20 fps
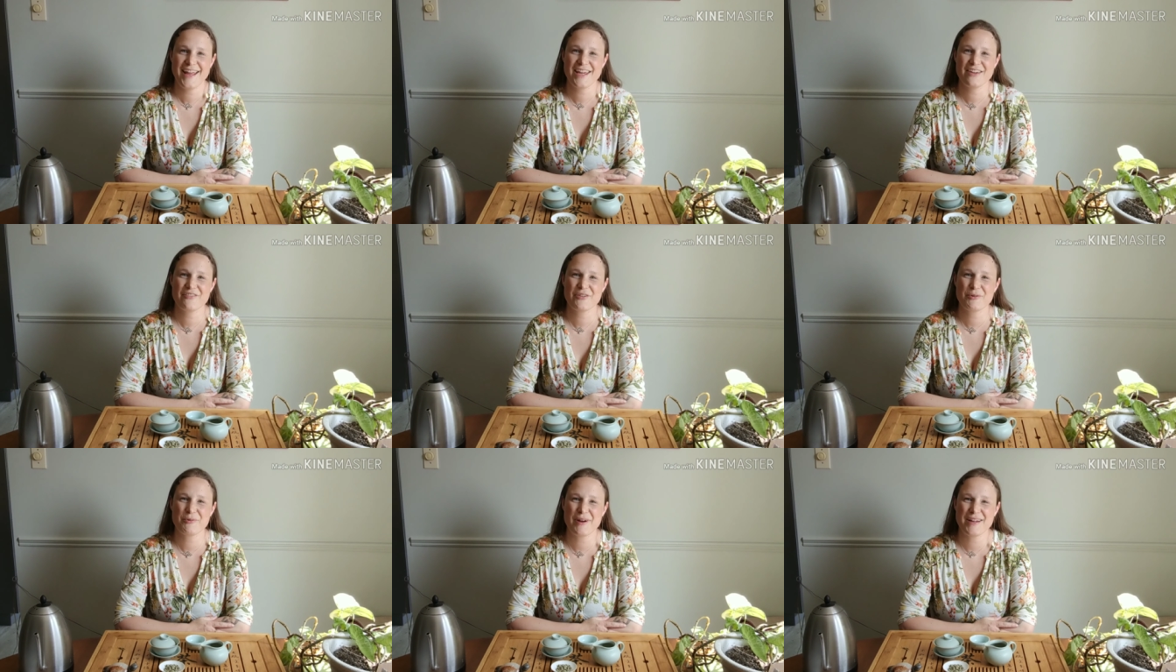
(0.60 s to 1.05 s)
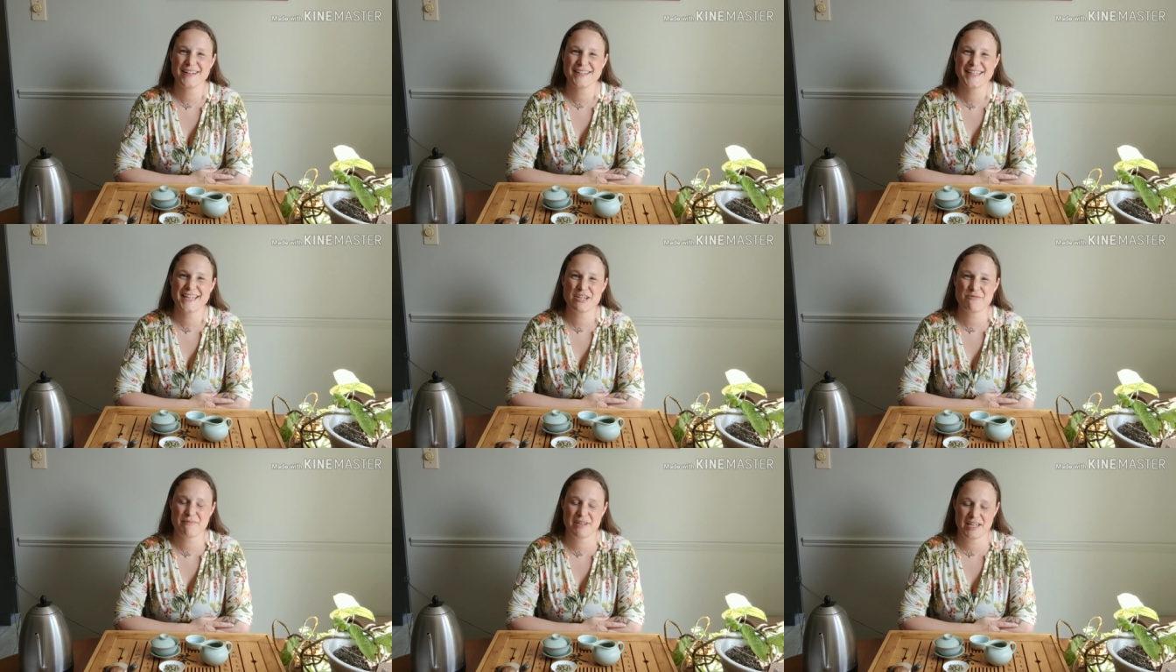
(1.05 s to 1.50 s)
Hey everyone,
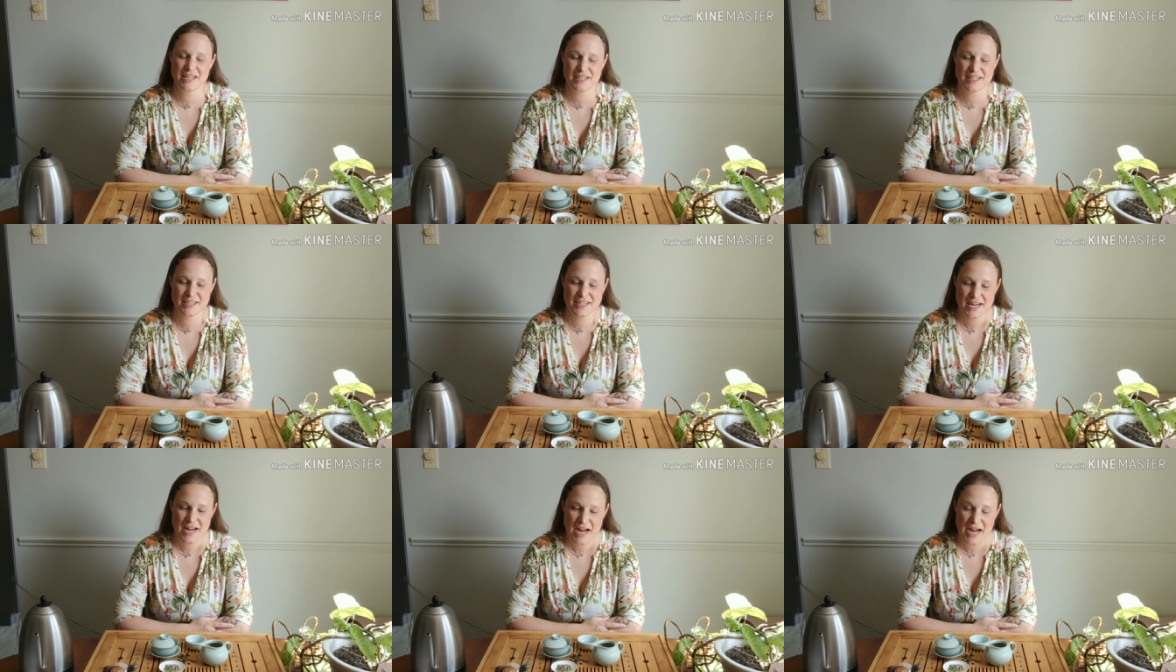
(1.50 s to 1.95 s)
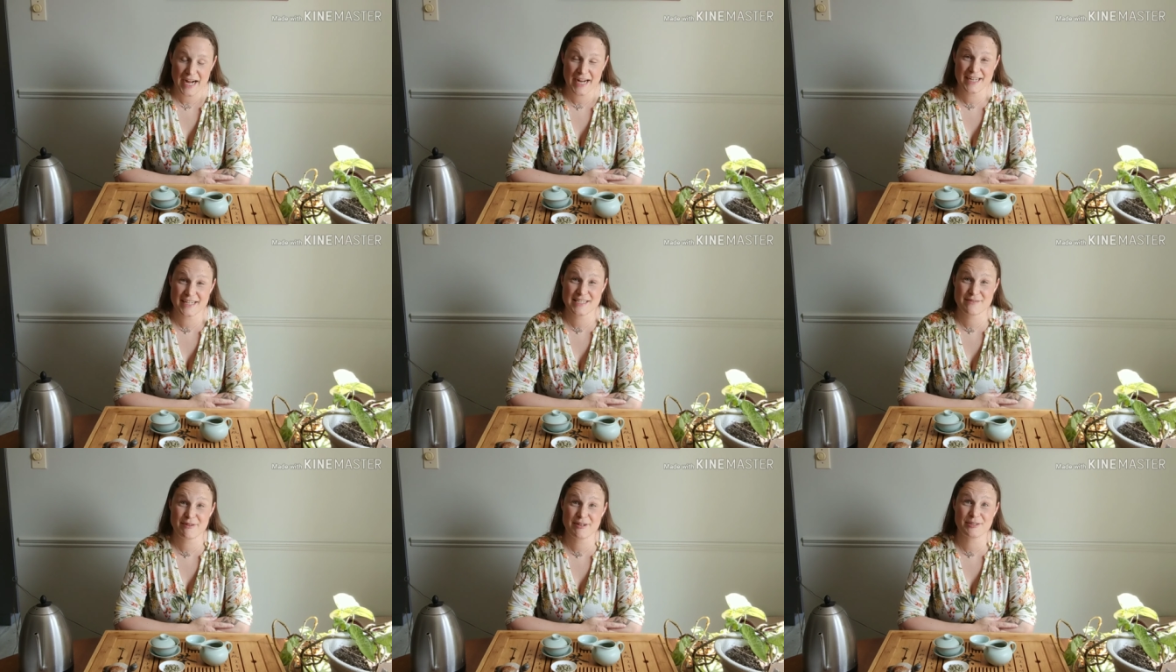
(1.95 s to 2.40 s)
Kim here.
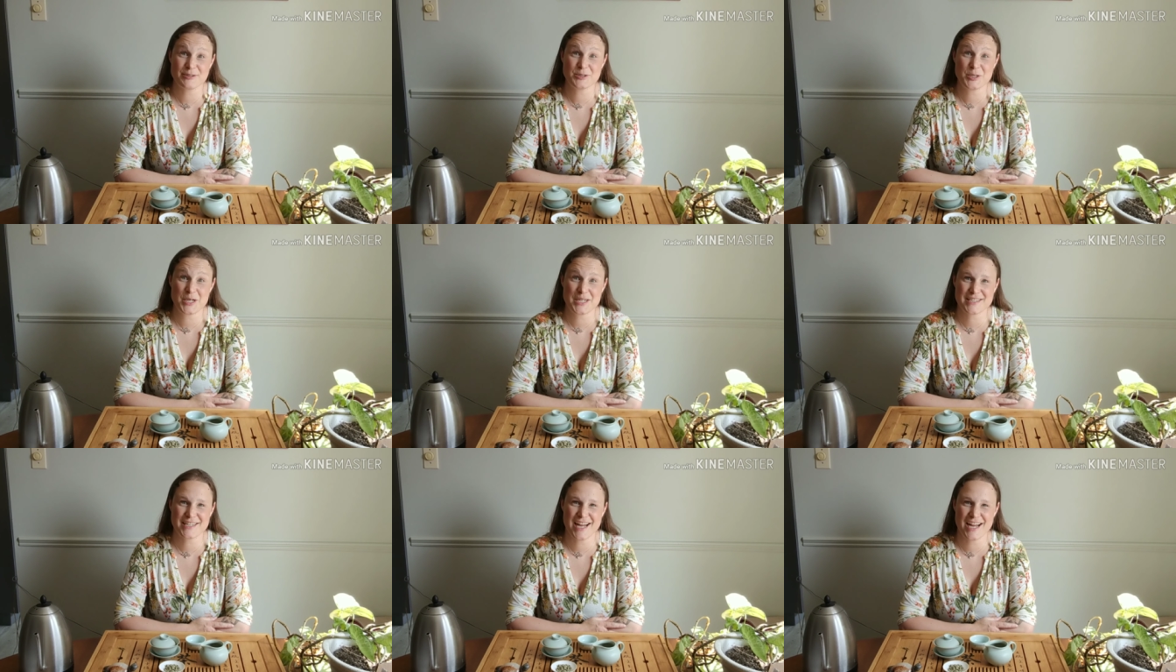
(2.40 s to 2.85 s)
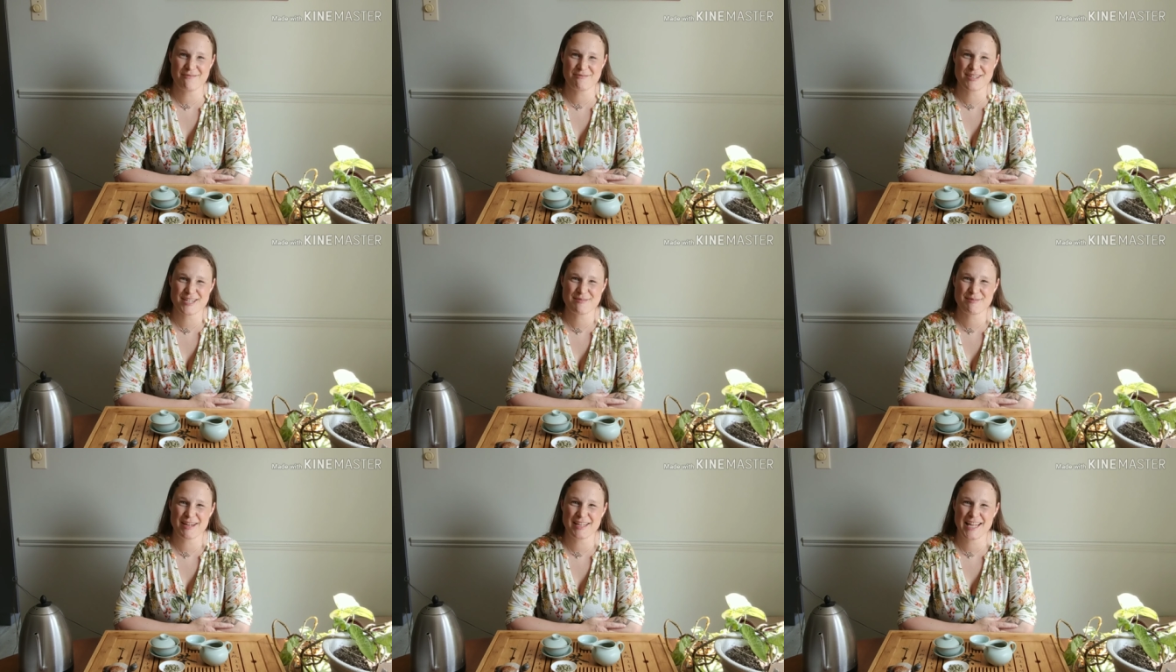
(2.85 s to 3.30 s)
It's been a long time
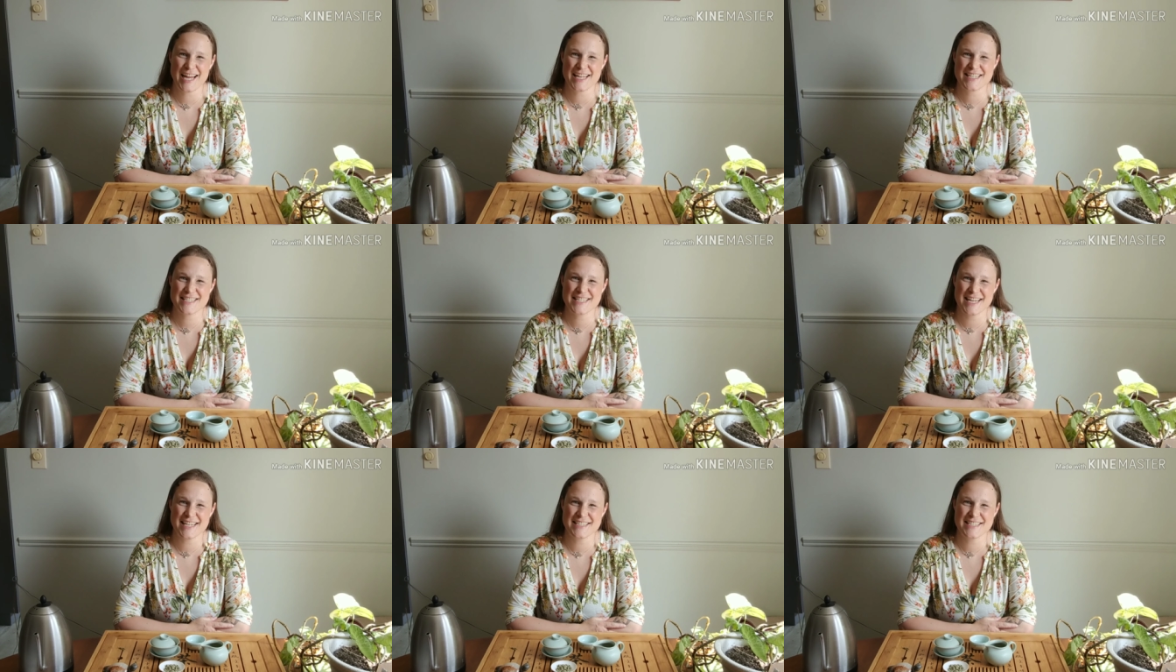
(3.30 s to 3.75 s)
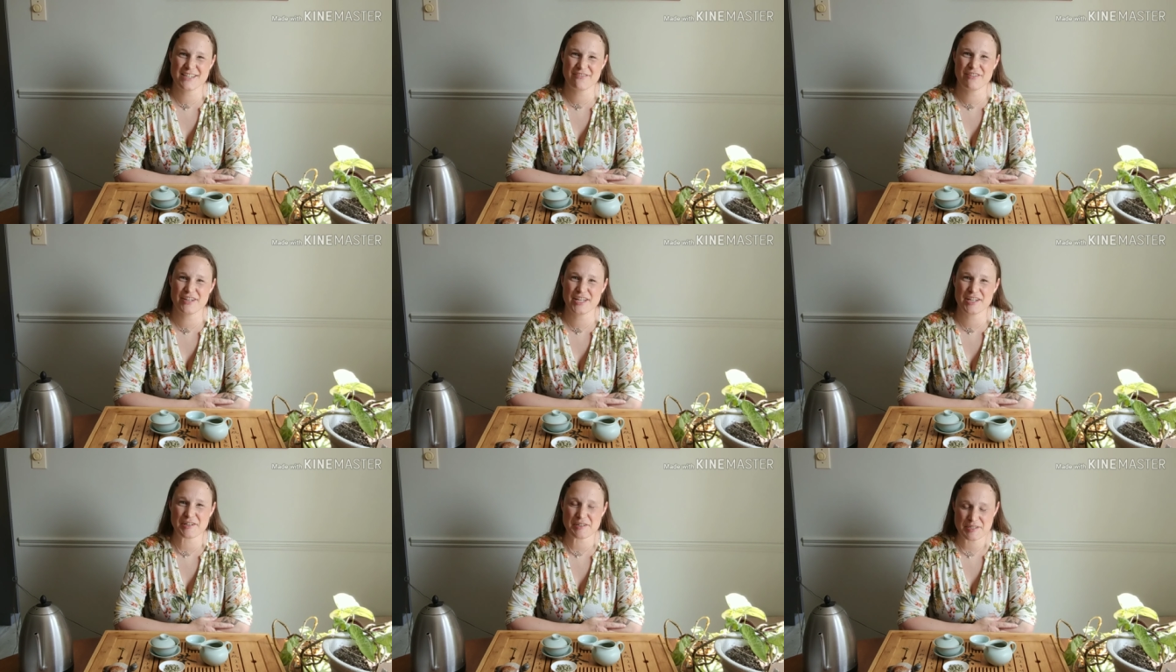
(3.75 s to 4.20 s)
since my last tasting
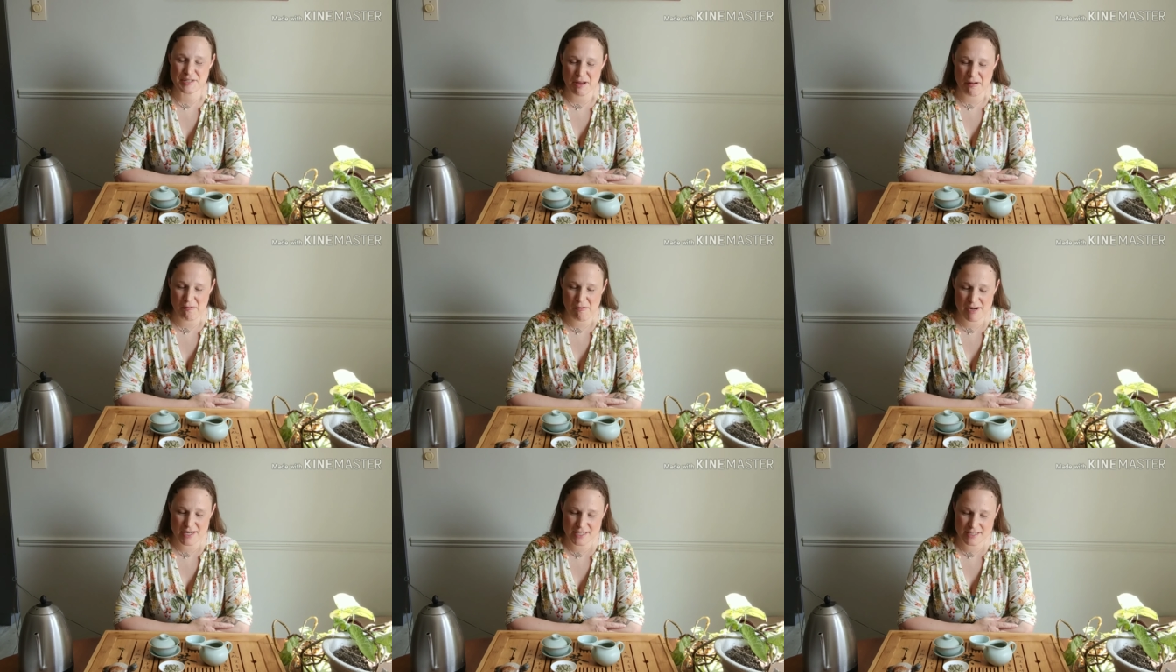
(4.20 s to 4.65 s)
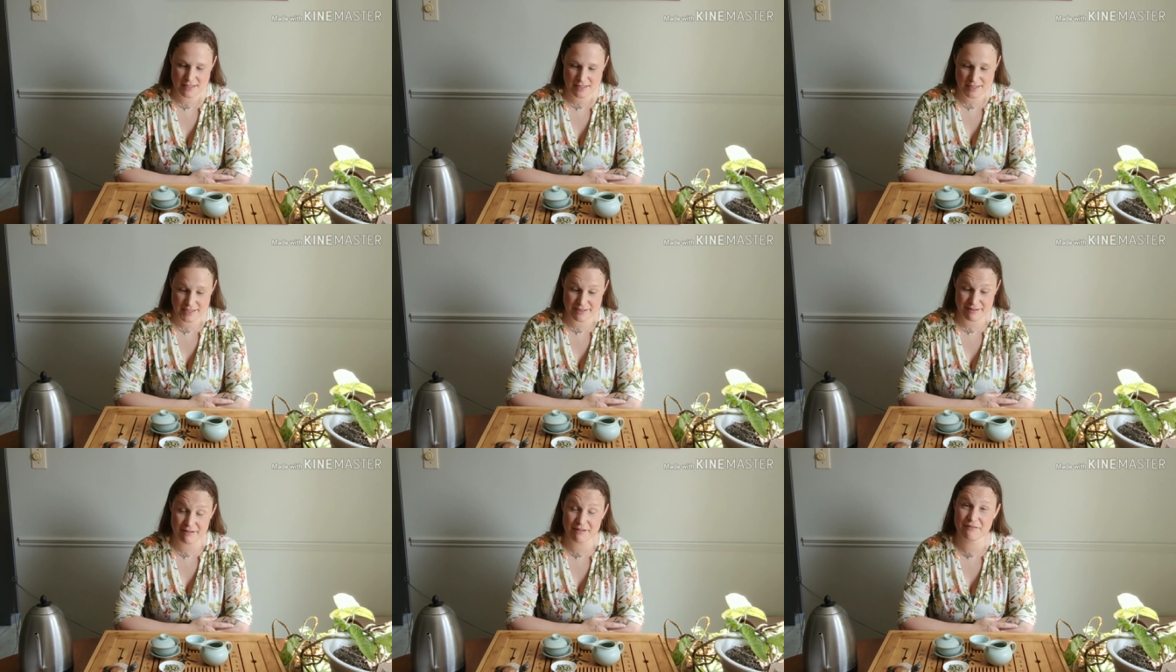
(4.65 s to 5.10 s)
video, so I wanted to
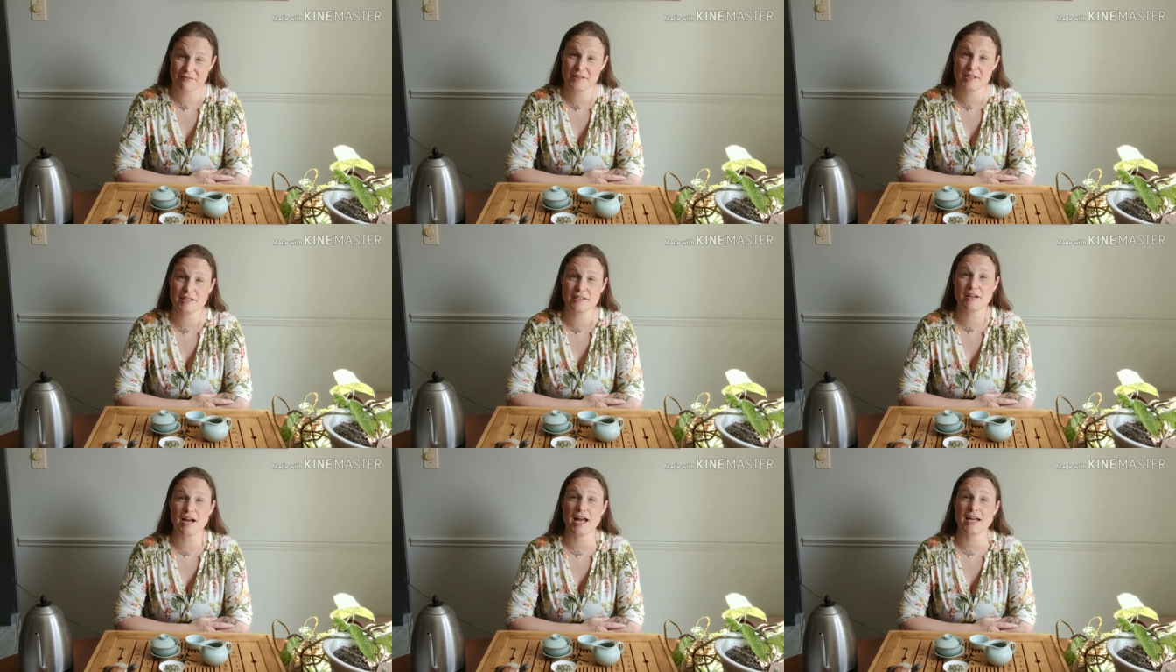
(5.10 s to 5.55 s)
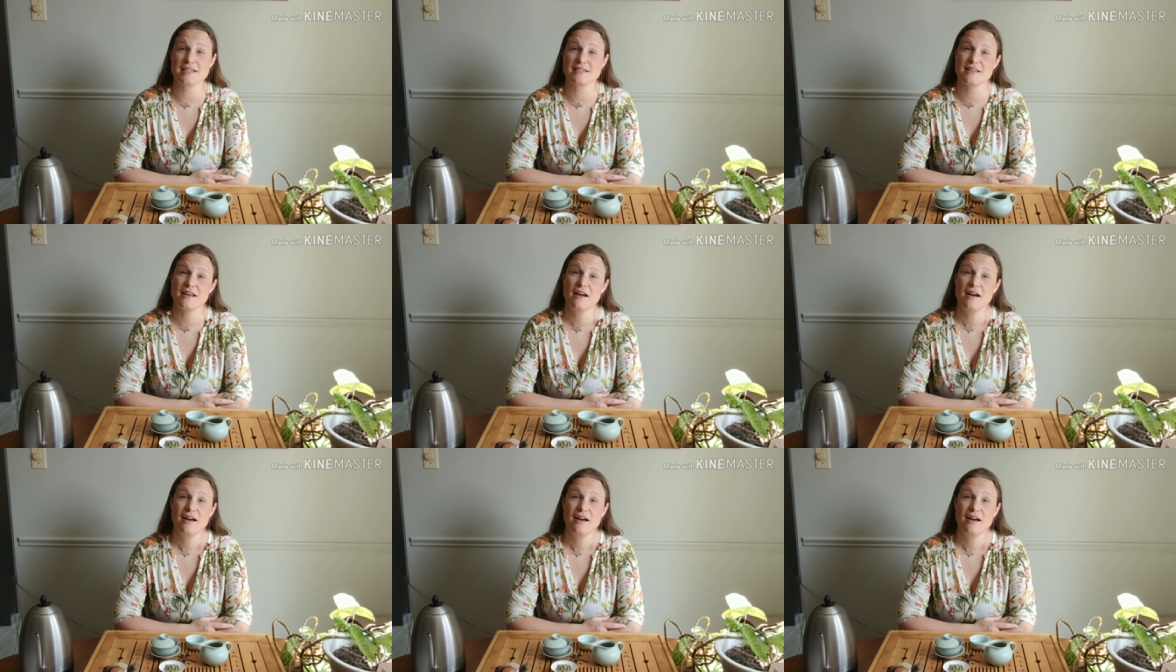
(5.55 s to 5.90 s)
do one for you guys.